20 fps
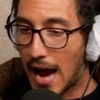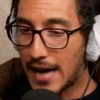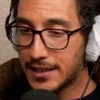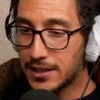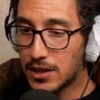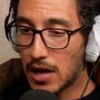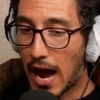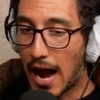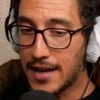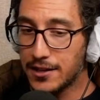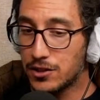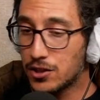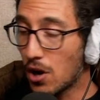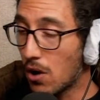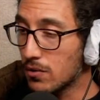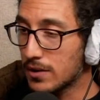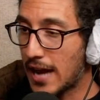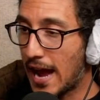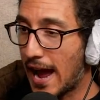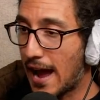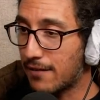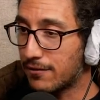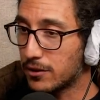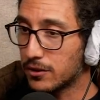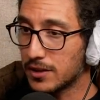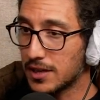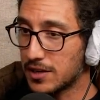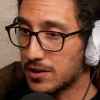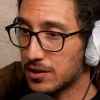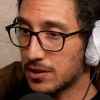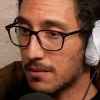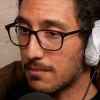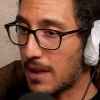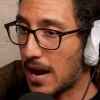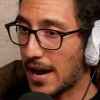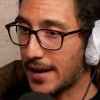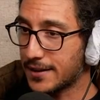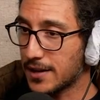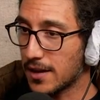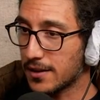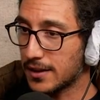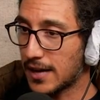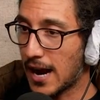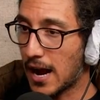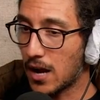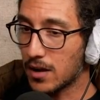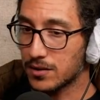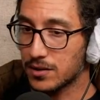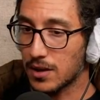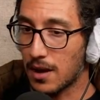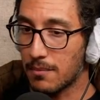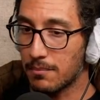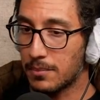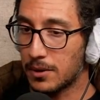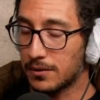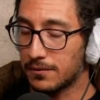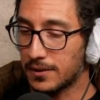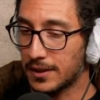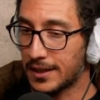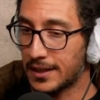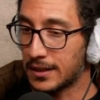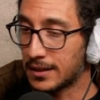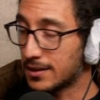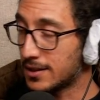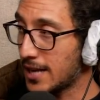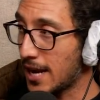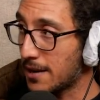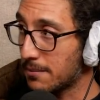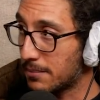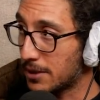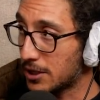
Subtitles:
I don't have a reason to buy another house. I'm perfectly content.